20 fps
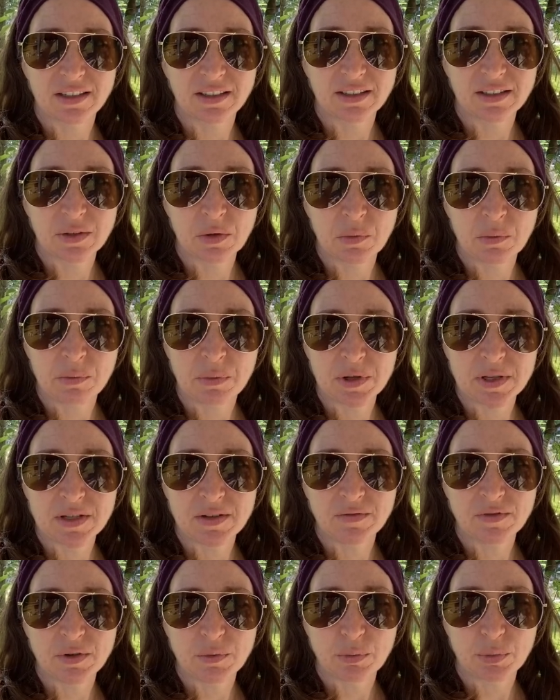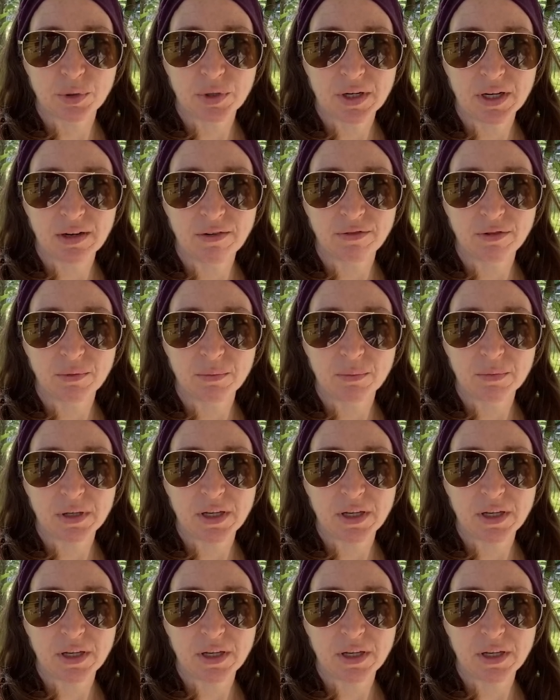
little bits of debris from